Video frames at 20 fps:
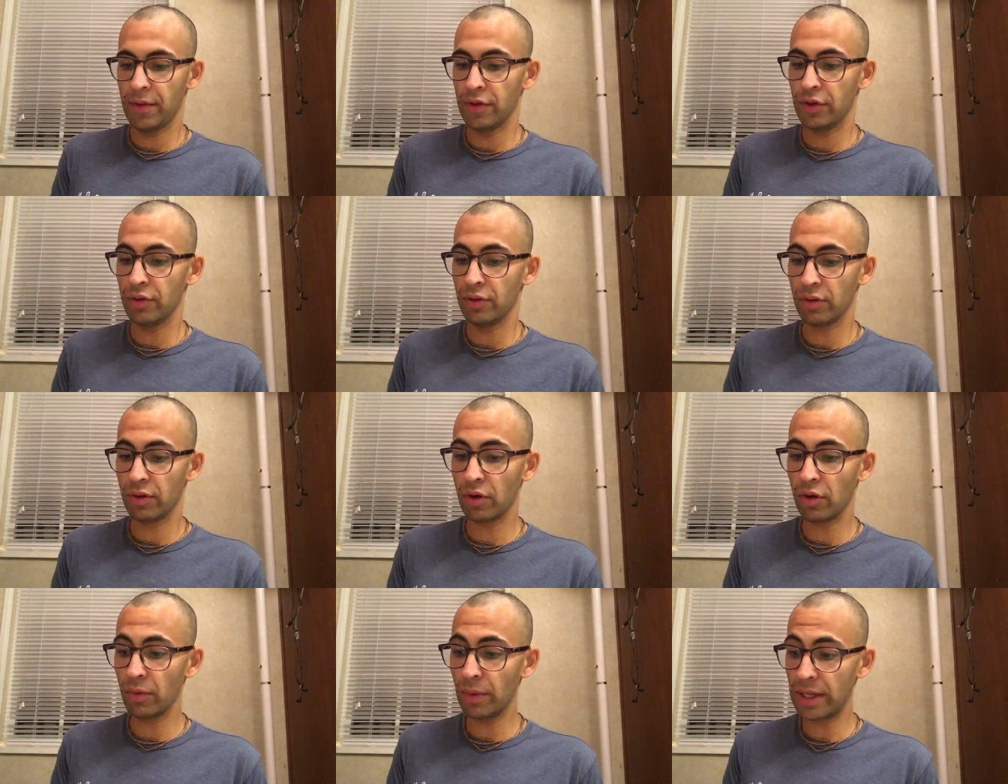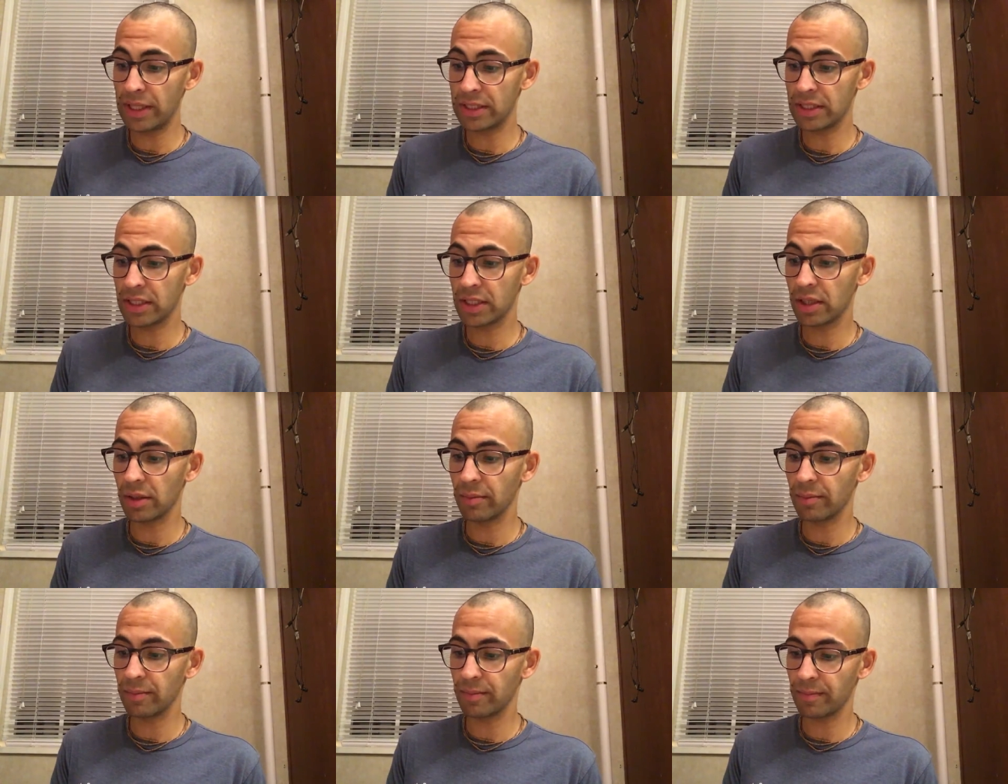You're always
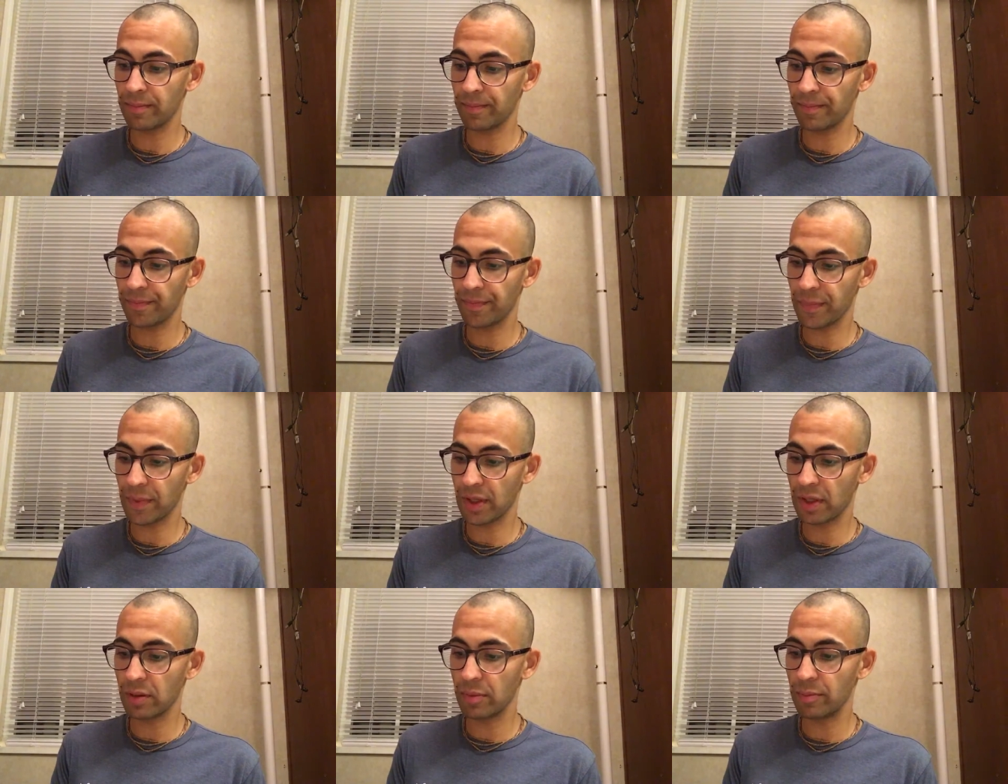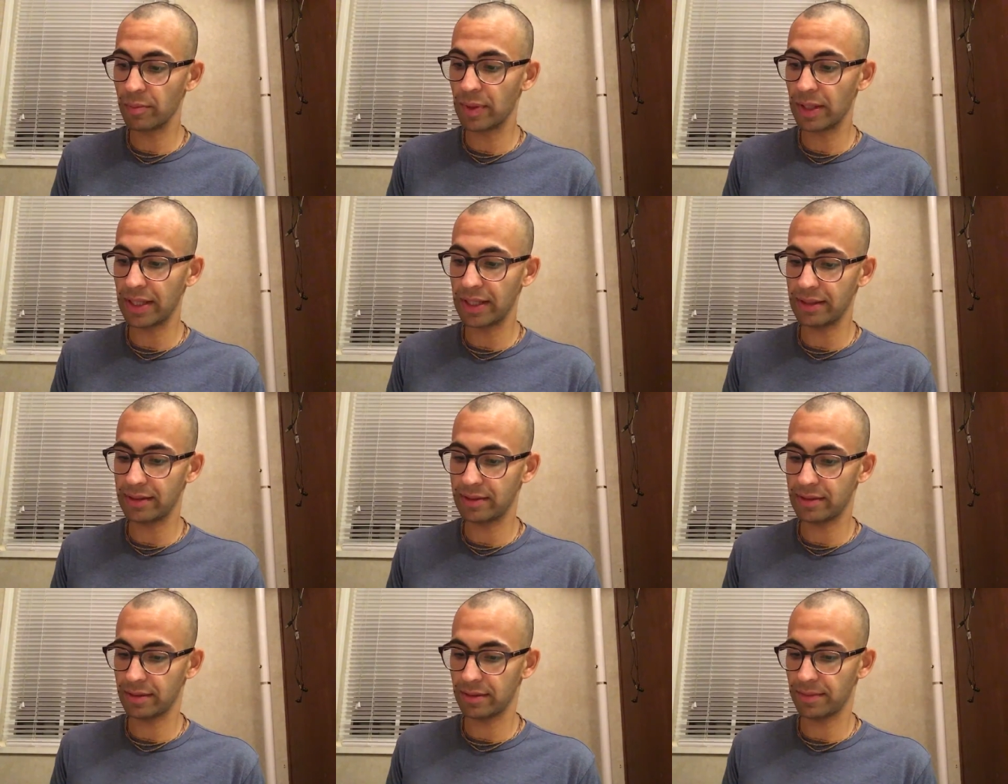
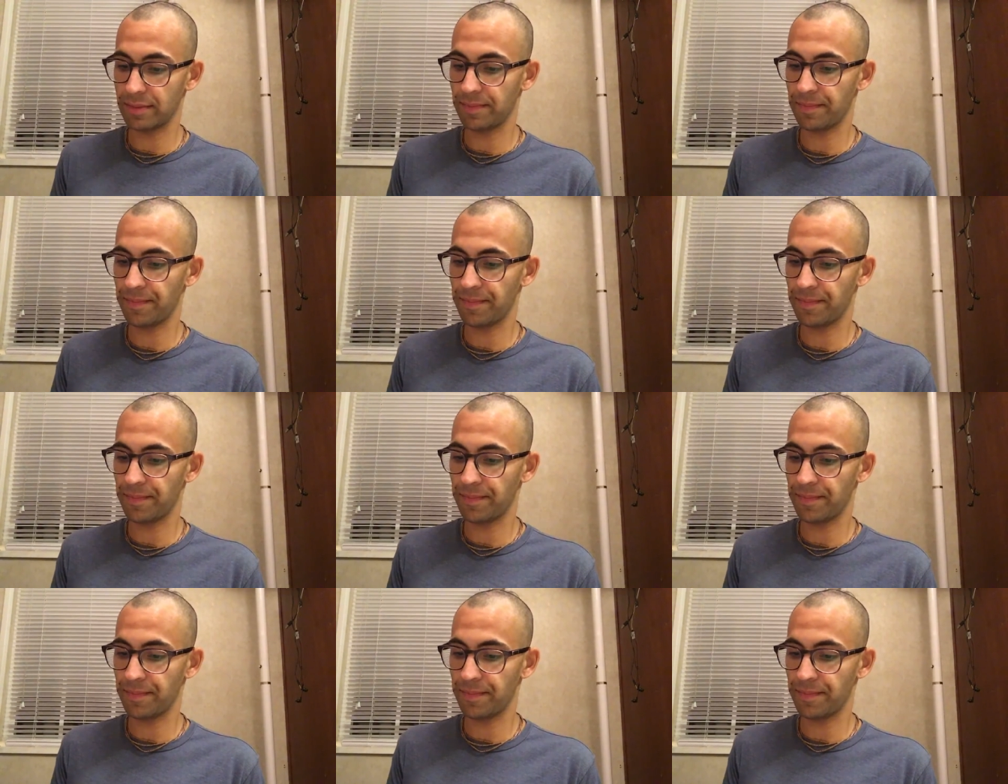complete.